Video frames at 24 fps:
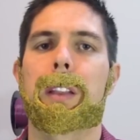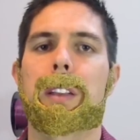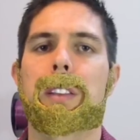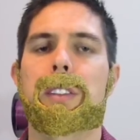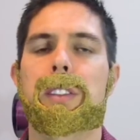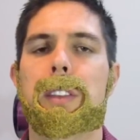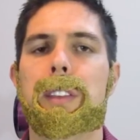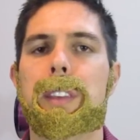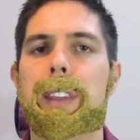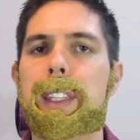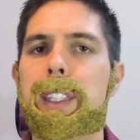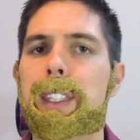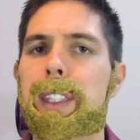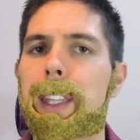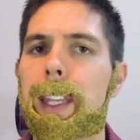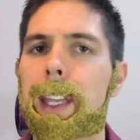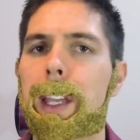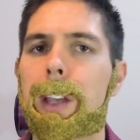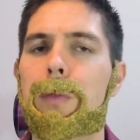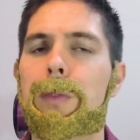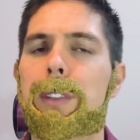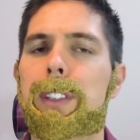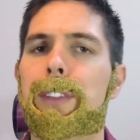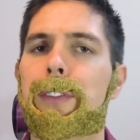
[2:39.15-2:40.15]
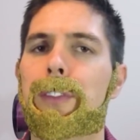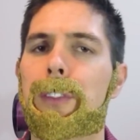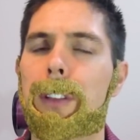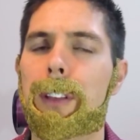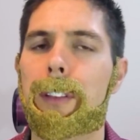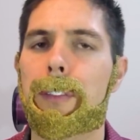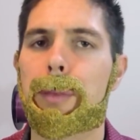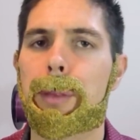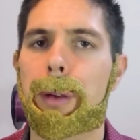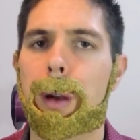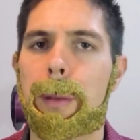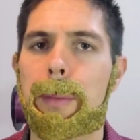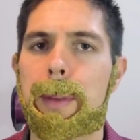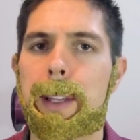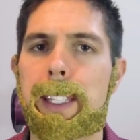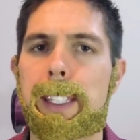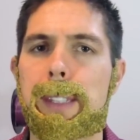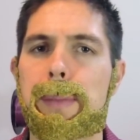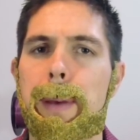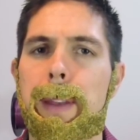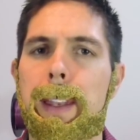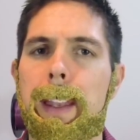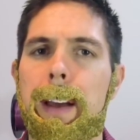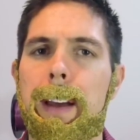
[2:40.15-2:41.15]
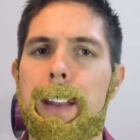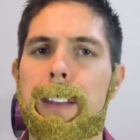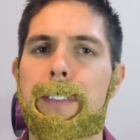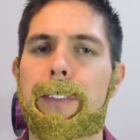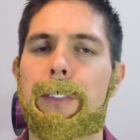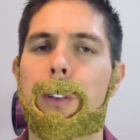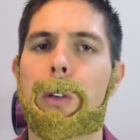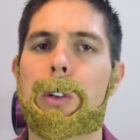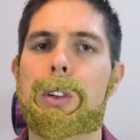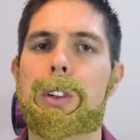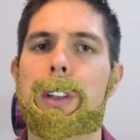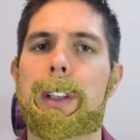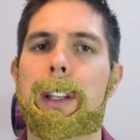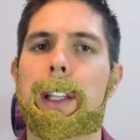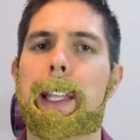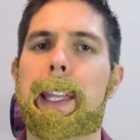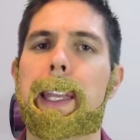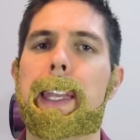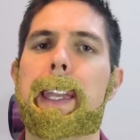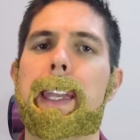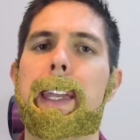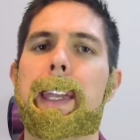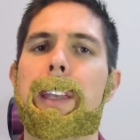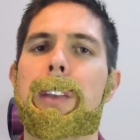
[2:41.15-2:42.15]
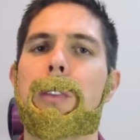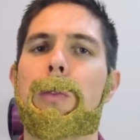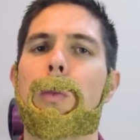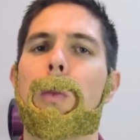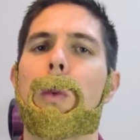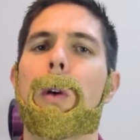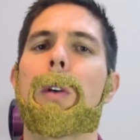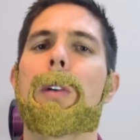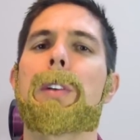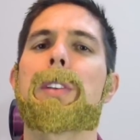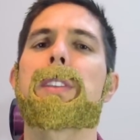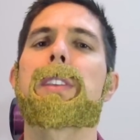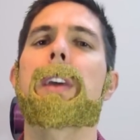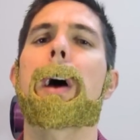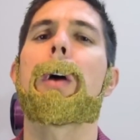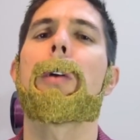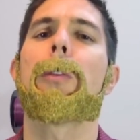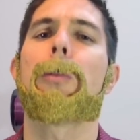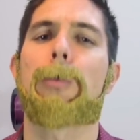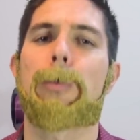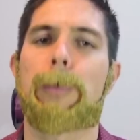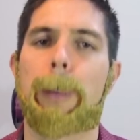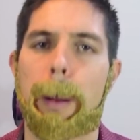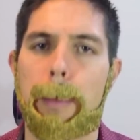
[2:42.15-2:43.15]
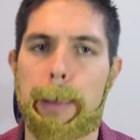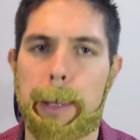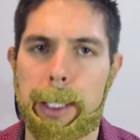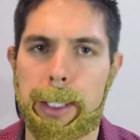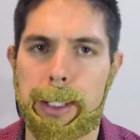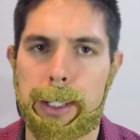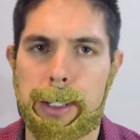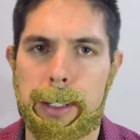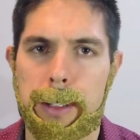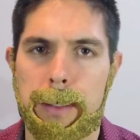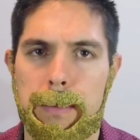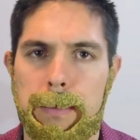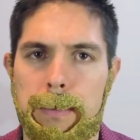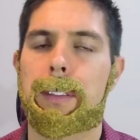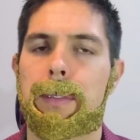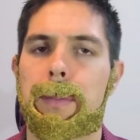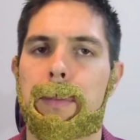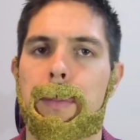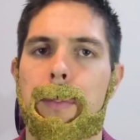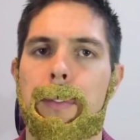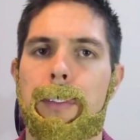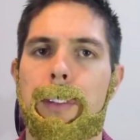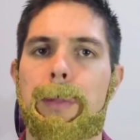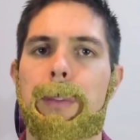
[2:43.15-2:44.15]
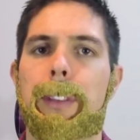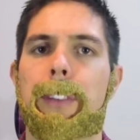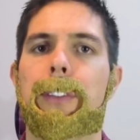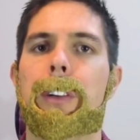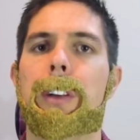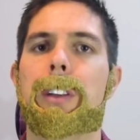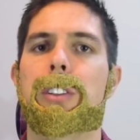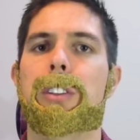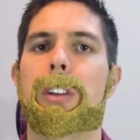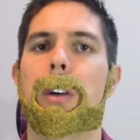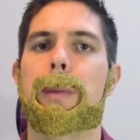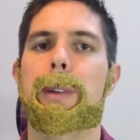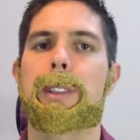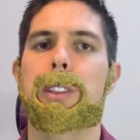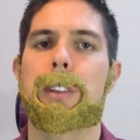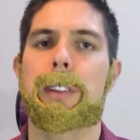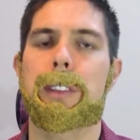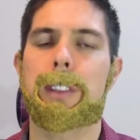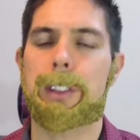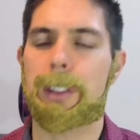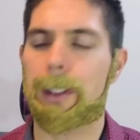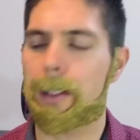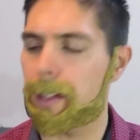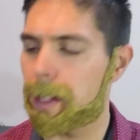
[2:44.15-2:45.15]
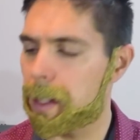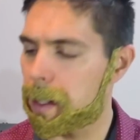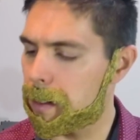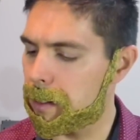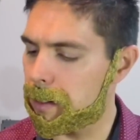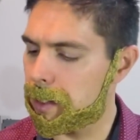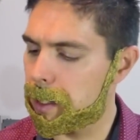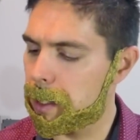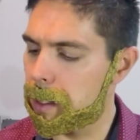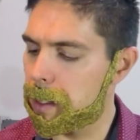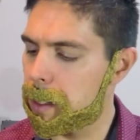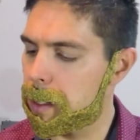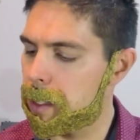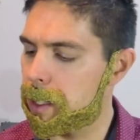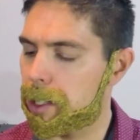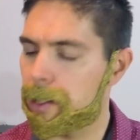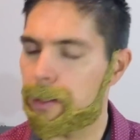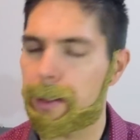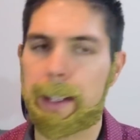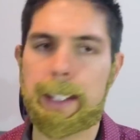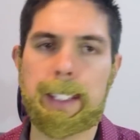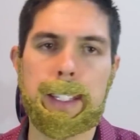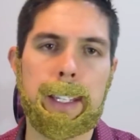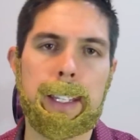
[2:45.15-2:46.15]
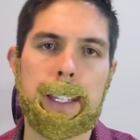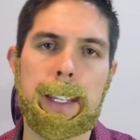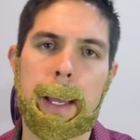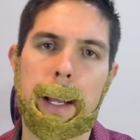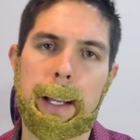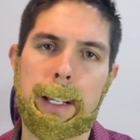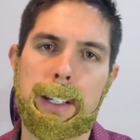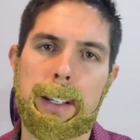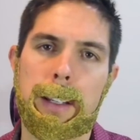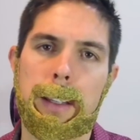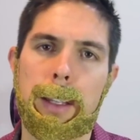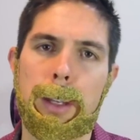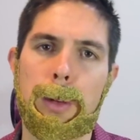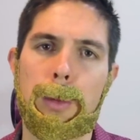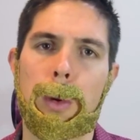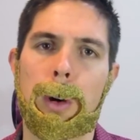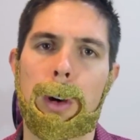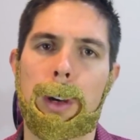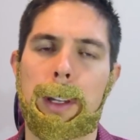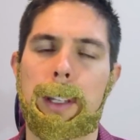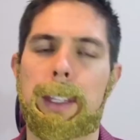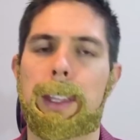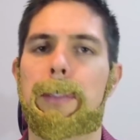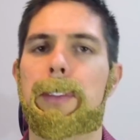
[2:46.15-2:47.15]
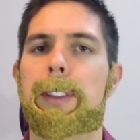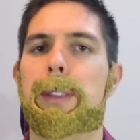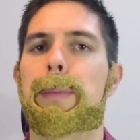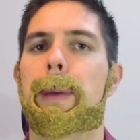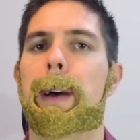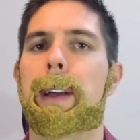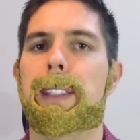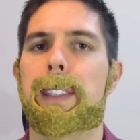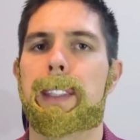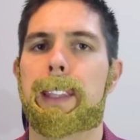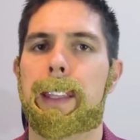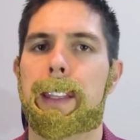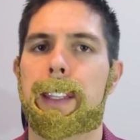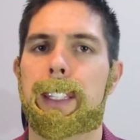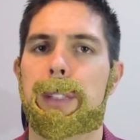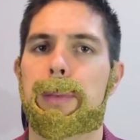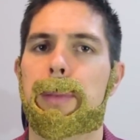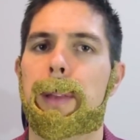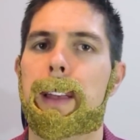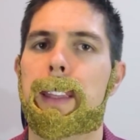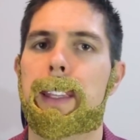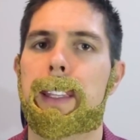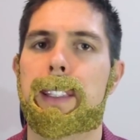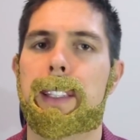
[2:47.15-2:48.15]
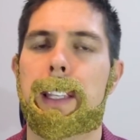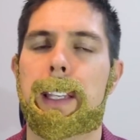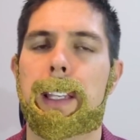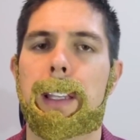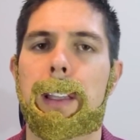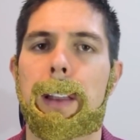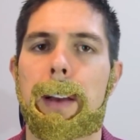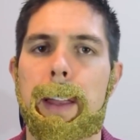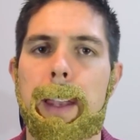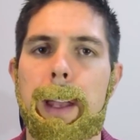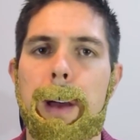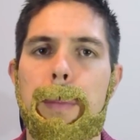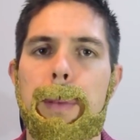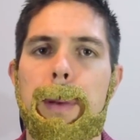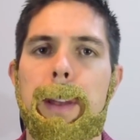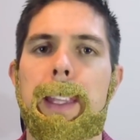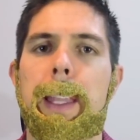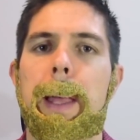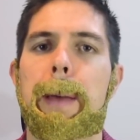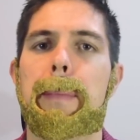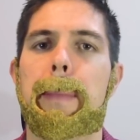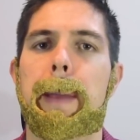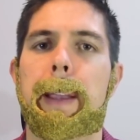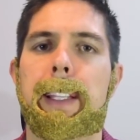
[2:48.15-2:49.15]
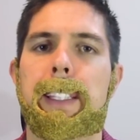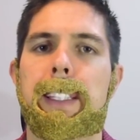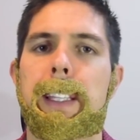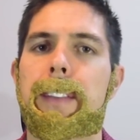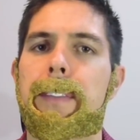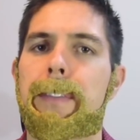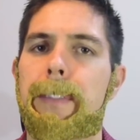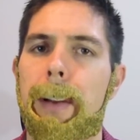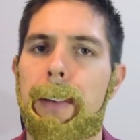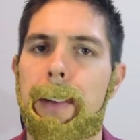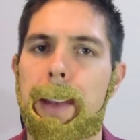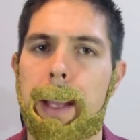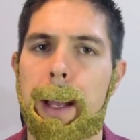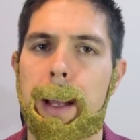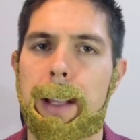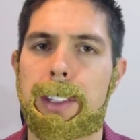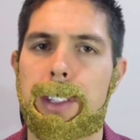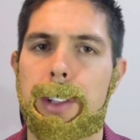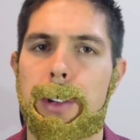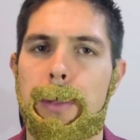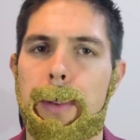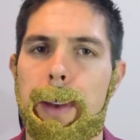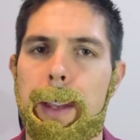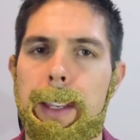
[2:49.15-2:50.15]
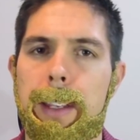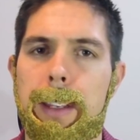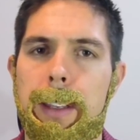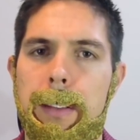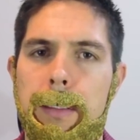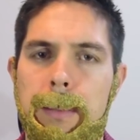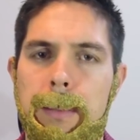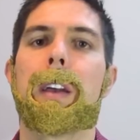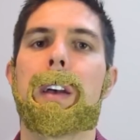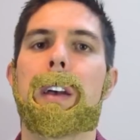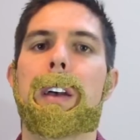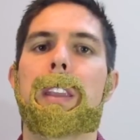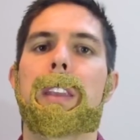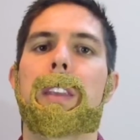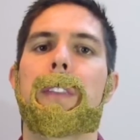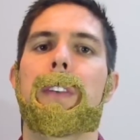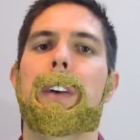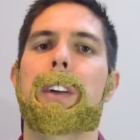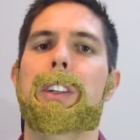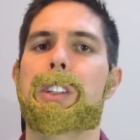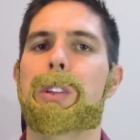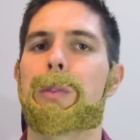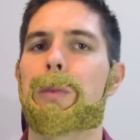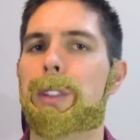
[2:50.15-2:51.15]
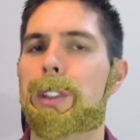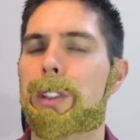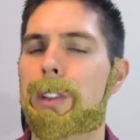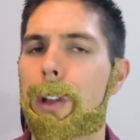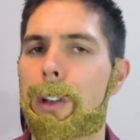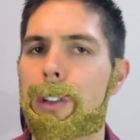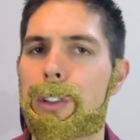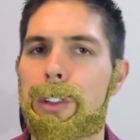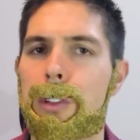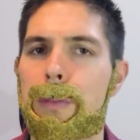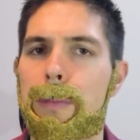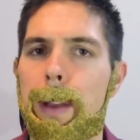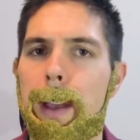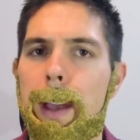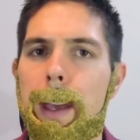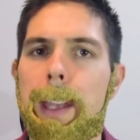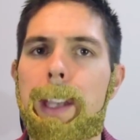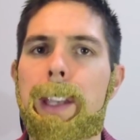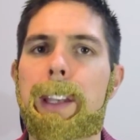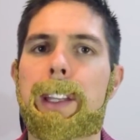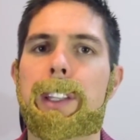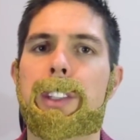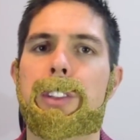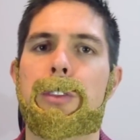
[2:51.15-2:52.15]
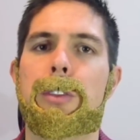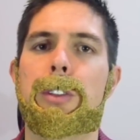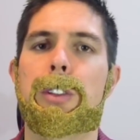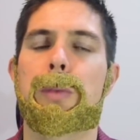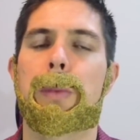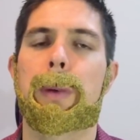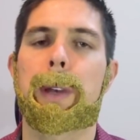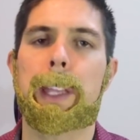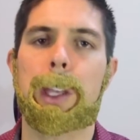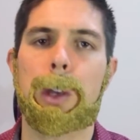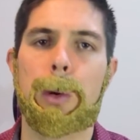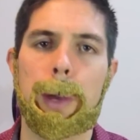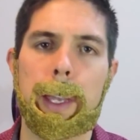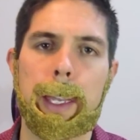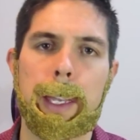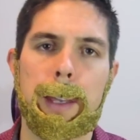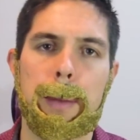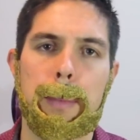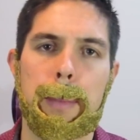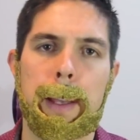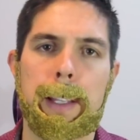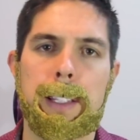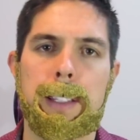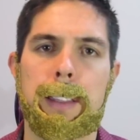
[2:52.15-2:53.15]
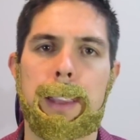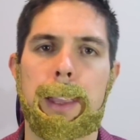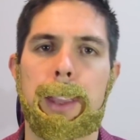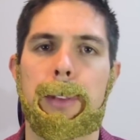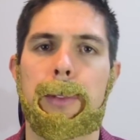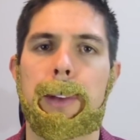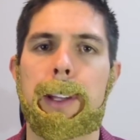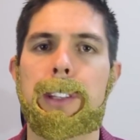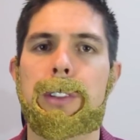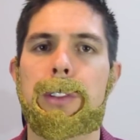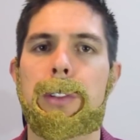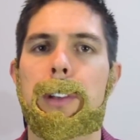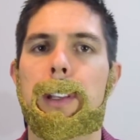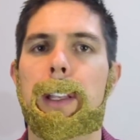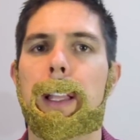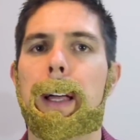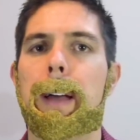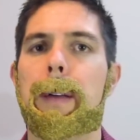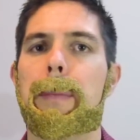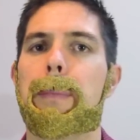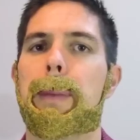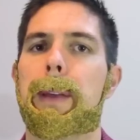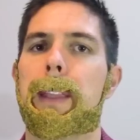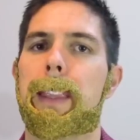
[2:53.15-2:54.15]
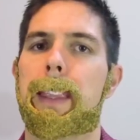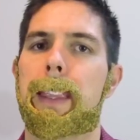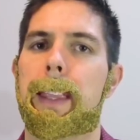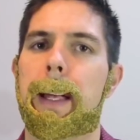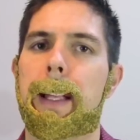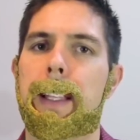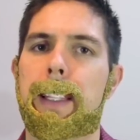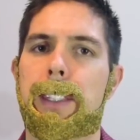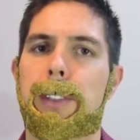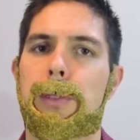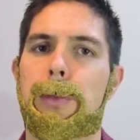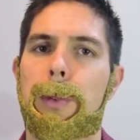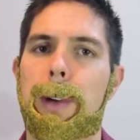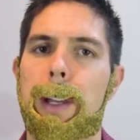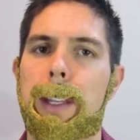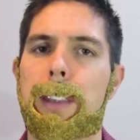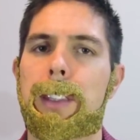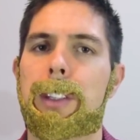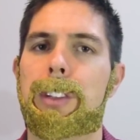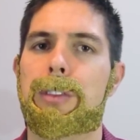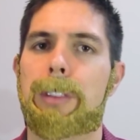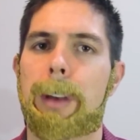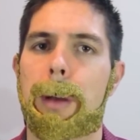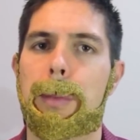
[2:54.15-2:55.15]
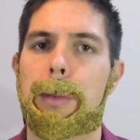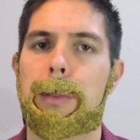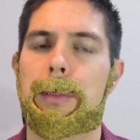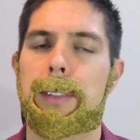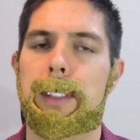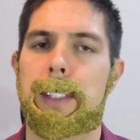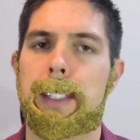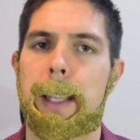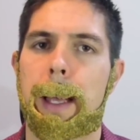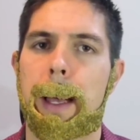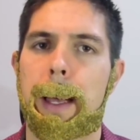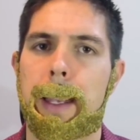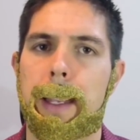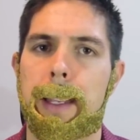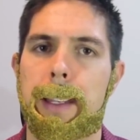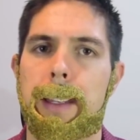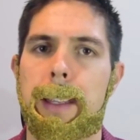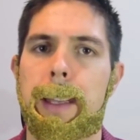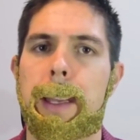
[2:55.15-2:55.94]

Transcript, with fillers: So this thing was full of promise, but unfortunately it was rubbish. From the first time I turned it on, the LCD screen didn't actually work. There was parts of the display that didn't light up, and that makes it very hard to read. The function was not too bad, it extrudes pretty quick compared to the 3Doodler, but that's when the trouble started.